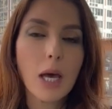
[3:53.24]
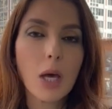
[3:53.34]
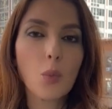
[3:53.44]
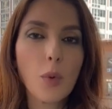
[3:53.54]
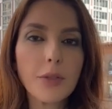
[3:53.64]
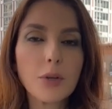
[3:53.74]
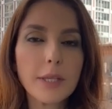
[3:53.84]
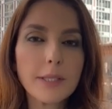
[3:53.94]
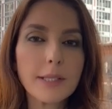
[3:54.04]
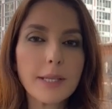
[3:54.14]
uh, whether
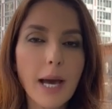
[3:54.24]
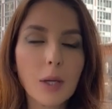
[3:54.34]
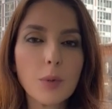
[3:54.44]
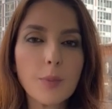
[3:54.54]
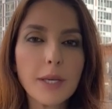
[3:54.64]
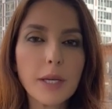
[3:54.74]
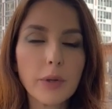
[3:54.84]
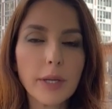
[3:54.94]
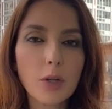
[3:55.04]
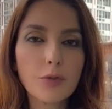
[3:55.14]
this attack would be
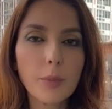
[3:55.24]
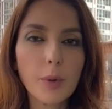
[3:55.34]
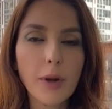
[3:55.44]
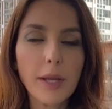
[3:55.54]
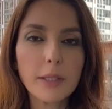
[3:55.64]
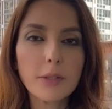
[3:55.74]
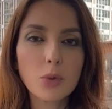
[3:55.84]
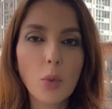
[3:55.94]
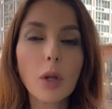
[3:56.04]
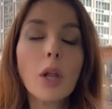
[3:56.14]
carried out from Iranian
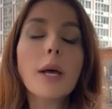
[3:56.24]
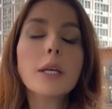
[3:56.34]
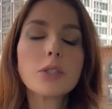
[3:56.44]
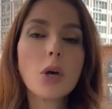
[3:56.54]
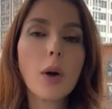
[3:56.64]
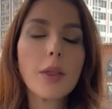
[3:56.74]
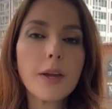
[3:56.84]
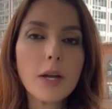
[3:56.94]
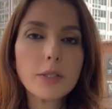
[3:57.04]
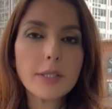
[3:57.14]
soil. So
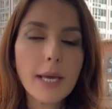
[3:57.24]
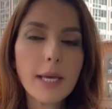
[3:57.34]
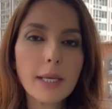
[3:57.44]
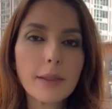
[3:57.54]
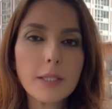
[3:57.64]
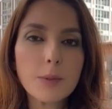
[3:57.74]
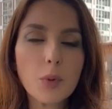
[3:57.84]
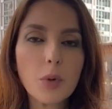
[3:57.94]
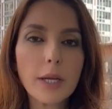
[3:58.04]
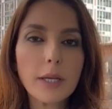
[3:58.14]
they're saying at this
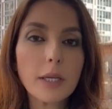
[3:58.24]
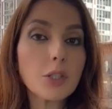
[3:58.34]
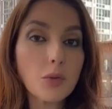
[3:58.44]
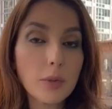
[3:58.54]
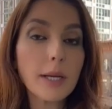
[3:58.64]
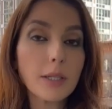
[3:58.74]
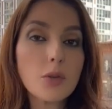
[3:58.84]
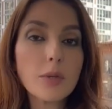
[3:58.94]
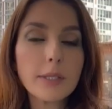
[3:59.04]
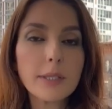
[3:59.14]
point, un- in
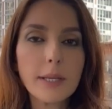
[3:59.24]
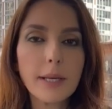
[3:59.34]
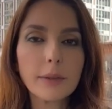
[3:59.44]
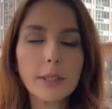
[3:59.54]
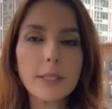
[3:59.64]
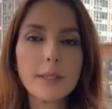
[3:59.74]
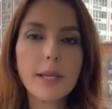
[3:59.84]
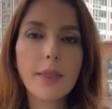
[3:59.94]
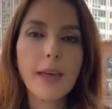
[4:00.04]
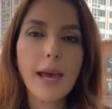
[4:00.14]
unison at
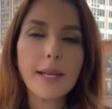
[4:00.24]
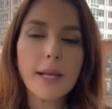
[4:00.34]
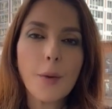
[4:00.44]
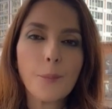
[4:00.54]
least, that